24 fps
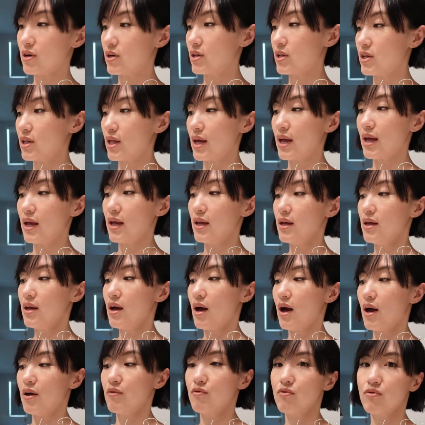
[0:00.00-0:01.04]
a clay.
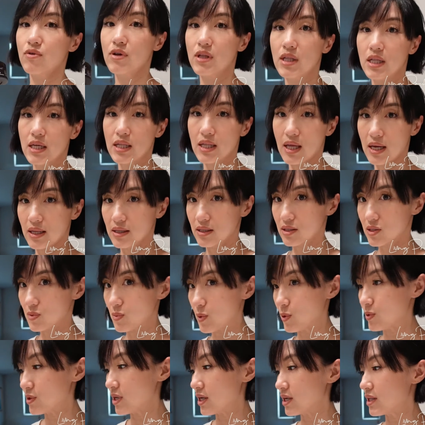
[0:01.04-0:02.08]
I really like this
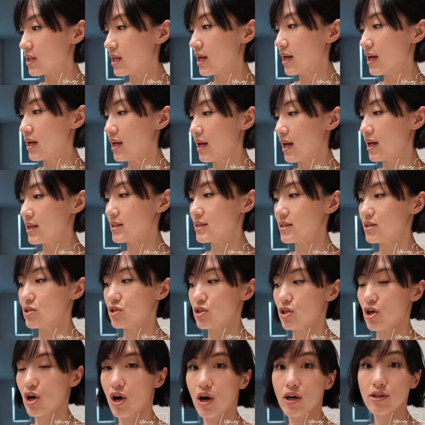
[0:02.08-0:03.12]
molding clay. It's
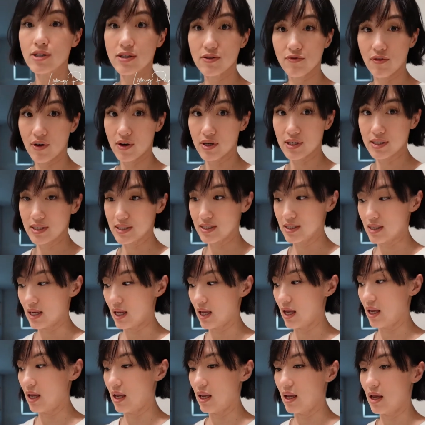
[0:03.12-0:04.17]
not very
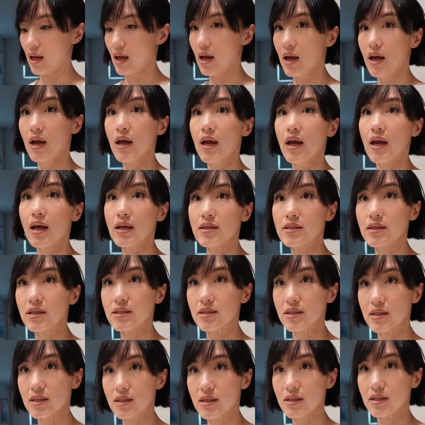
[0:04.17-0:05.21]
sticky. It
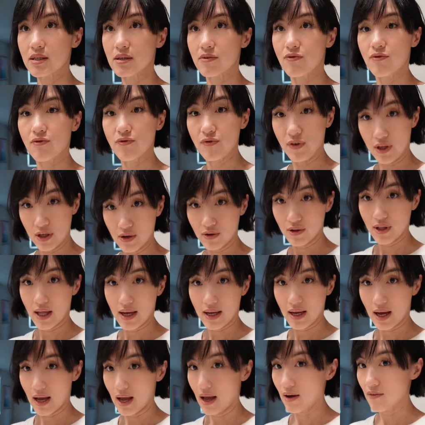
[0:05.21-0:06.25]
doesn't feel
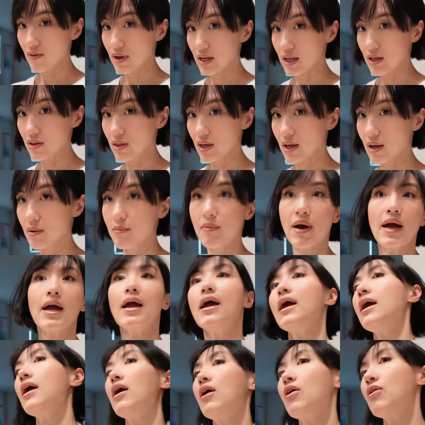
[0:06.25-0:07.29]
like I have anything in my
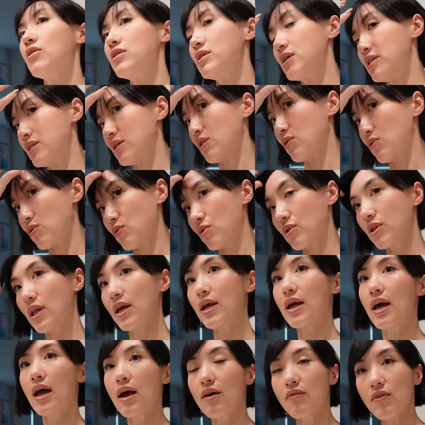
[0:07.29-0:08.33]
hair. It doesn't look
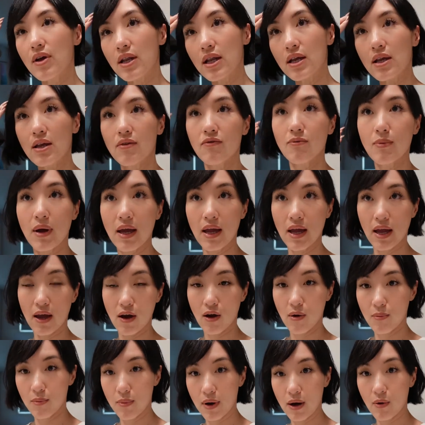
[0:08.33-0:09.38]
like I have any in my
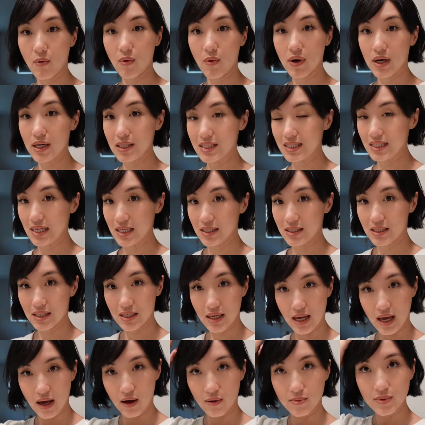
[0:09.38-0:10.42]
hair, but what it does,
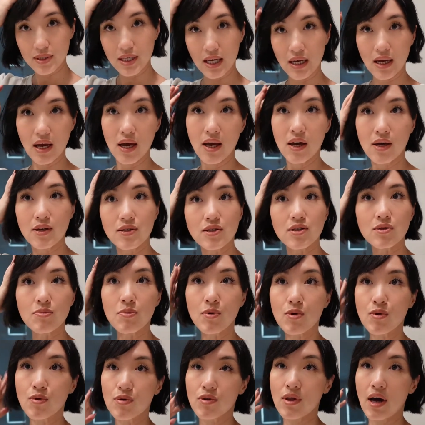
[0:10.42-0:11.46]
it helps like
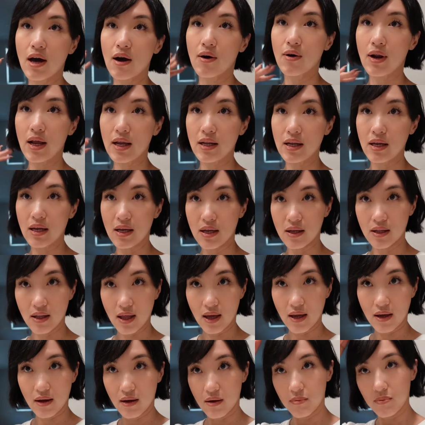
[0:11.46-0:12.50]
smooth out any
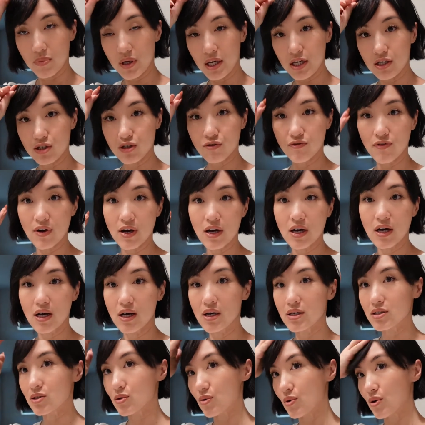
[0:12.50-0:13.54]
like peach
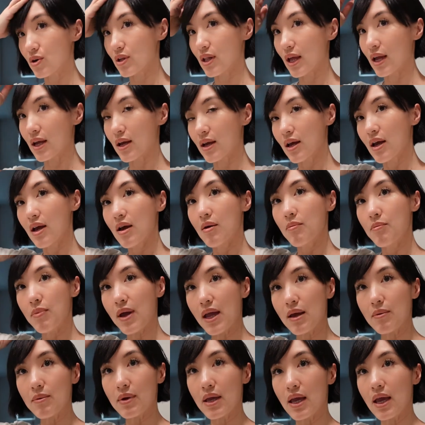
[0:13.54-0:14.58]
fuzz or like
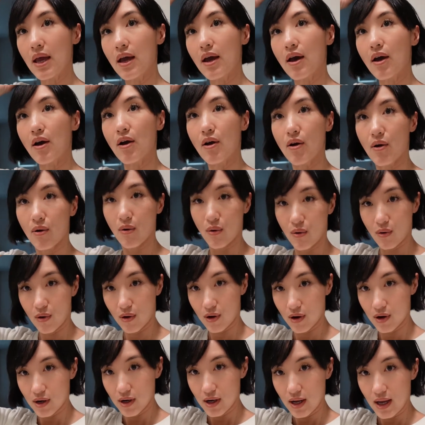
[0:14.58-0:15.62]
baby hair
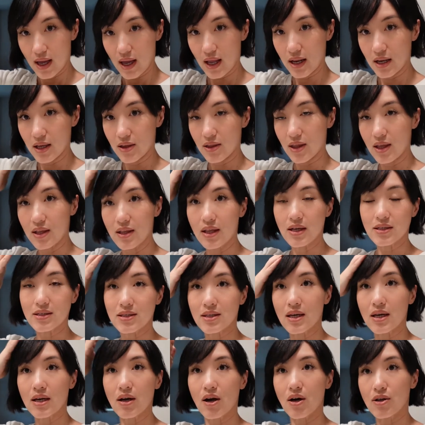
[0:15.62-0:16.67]
or anything that's
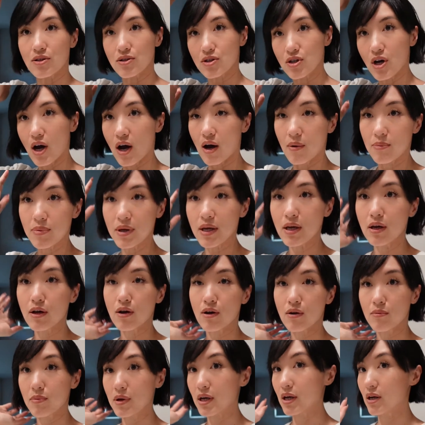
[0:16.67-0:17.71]
like on top
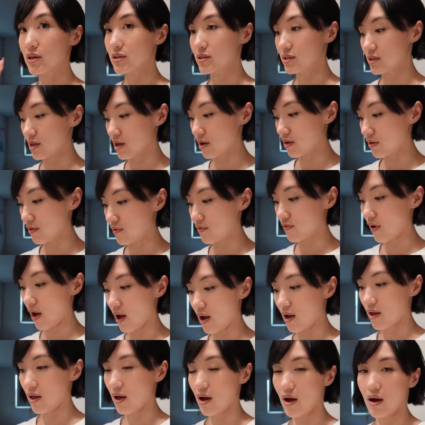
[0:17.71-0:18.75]
here. Because of
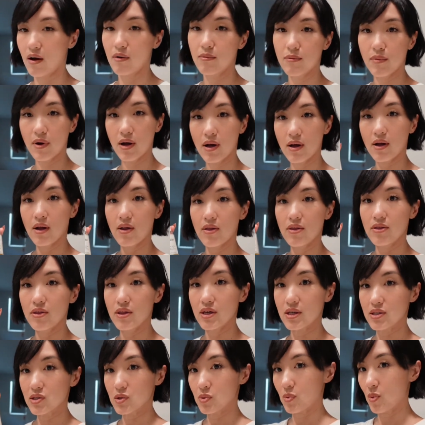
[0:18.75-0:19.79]

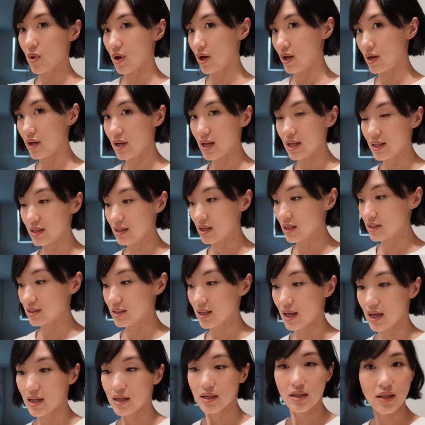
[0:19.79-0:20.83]
this one, it does
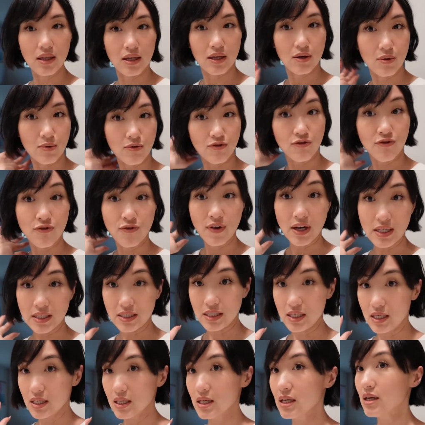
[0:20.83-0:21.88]
get a little
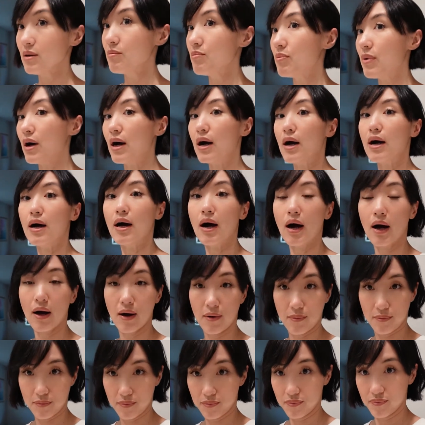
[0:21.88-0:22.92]
fuzzy, but
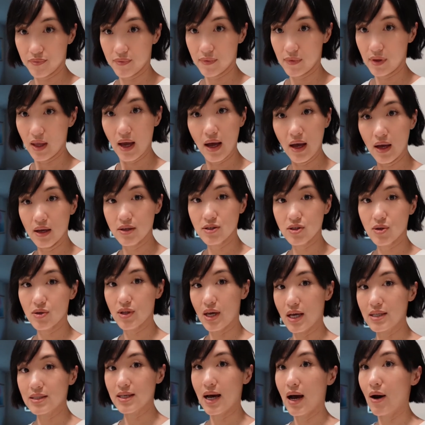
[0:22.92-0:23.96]
yeah, so
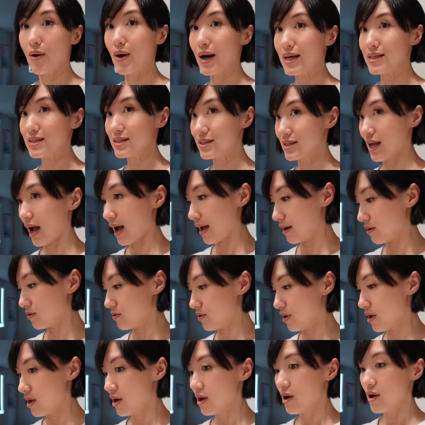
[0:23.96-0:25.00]
that's how I
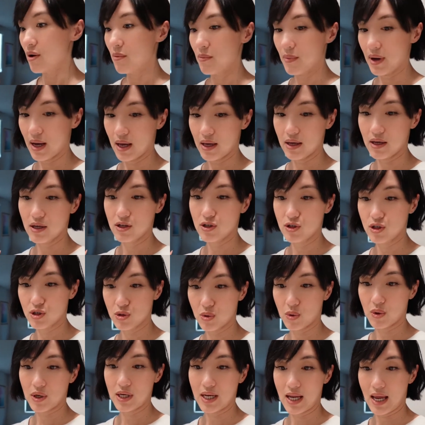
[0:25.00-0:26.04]
style my
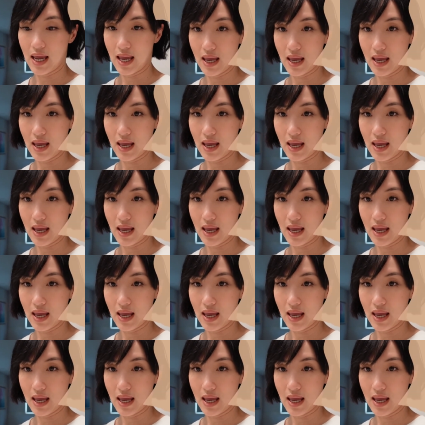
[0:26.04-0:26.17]
short